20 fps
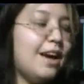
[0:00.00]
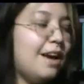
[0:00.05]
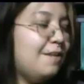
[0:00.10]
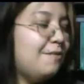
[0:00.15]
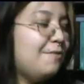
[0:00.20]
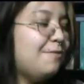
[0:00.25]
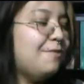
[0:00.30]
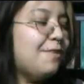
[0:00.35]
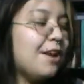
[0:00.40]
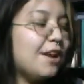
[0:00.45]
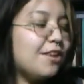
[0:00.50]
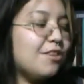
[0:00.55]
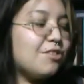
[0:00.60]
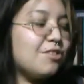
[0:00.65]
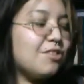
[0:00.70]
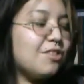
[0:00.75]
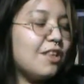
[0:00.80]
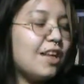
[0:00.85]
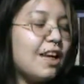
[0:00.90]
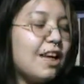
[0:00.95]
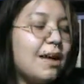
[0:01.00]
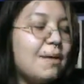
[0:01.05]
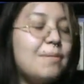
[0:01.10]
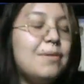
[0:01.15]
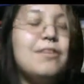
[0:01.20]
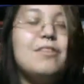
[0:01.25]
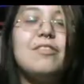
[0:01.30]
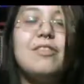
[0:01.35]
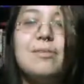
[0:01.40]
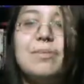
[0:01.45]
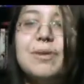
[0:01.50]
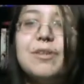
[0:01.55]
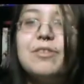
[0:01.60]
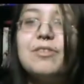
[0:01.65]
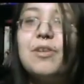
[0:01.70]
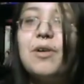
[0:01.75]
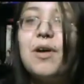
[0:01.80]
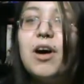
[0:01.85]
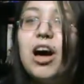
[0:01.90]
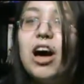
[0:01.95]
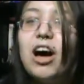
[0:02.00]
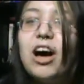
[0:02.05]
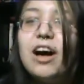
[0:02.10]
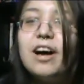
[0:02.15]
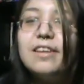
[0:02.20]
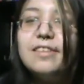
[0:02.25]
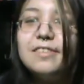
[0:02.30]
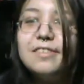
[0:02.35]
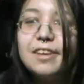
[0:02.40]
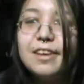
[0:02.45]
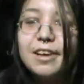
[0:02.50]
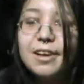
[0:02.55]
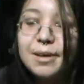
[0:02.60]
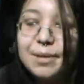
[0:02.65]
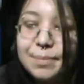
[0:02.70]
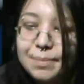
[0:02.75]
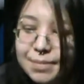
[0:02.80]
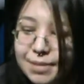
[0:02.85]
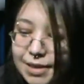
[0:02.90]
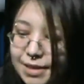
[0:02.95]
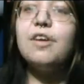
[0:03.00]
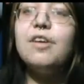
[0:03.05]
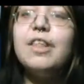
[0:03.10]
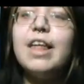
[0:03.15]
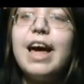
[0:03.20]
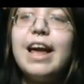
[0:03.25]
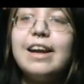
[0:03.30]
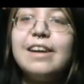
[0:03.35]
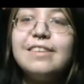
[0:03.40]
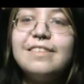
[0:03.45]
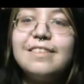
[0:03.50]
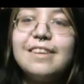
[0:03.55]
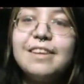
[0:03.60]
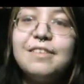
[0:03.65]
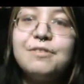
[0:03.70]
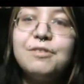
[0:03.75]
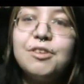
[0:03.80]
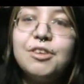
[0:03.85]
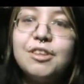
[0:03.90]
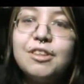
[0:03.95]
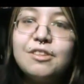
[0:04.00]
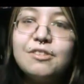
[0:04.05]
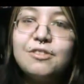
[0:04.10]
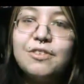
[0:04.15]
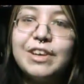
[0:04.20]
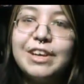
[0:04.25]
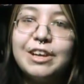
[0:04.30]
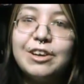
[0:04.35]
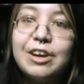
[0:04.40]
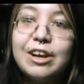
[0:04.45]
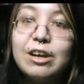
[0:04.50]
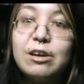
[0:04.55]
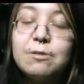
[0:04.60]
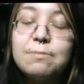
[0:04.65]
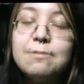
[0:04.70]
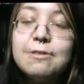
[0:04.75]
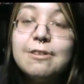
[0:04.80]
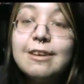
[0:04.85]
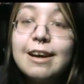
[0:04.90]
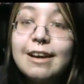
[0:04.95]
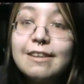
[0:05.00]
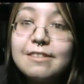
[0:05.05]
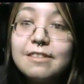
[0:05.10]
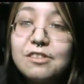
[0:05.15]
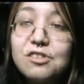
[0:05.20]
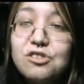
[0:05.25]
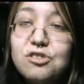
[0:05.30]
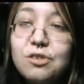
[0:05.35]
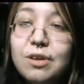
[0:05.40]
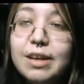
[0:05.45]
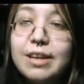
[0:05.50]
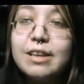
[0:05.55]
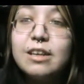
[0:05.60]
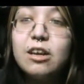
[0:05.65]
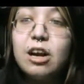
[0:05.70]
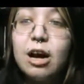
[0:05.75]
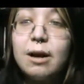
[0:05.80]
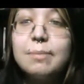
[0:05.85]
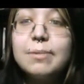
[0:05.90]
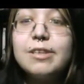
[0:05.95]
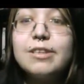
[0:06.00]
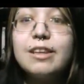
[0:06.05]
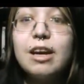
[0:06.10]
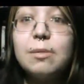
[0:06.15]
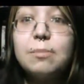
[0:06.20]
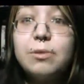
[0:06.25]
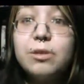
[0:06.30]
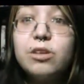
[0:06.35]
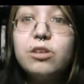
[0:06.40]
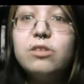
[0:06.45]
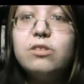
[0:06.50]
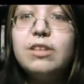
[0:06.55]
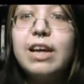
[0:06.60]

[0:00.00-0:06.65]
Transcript: and finish them. It's going to be so awesome. So that is it for this video. I hope you guys enjoyed it. Comment down below